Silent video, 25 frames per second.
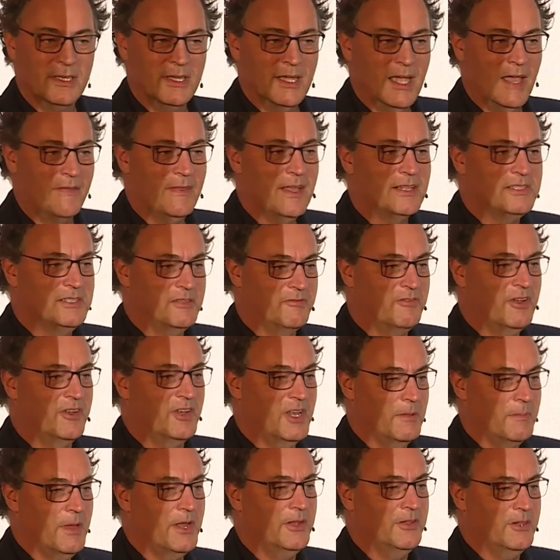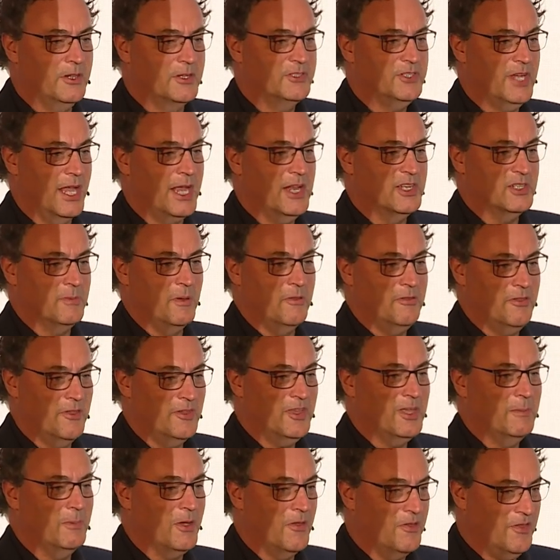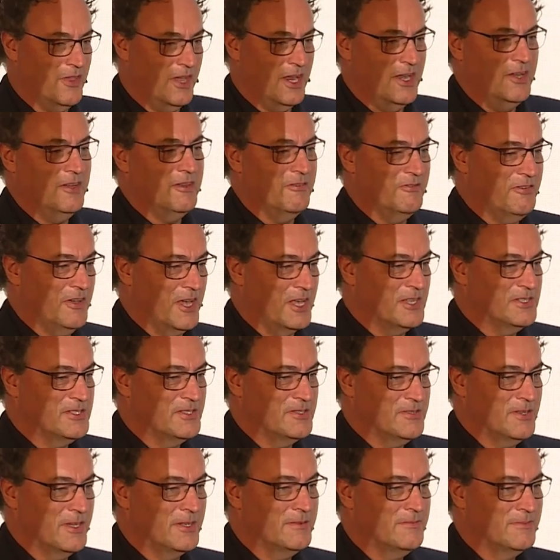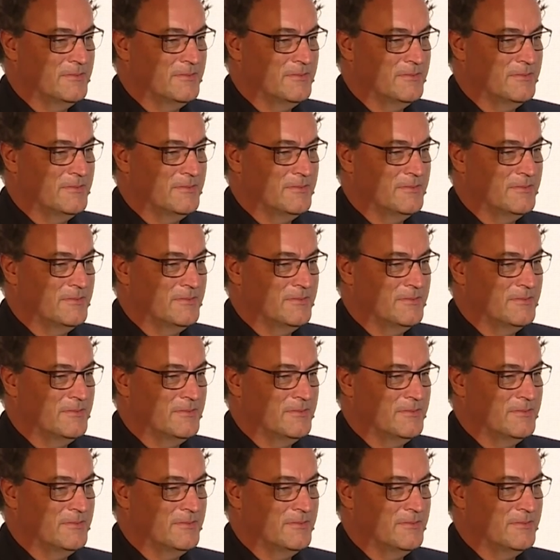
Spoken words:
And that's a fundamental change. I mean, think about the interface.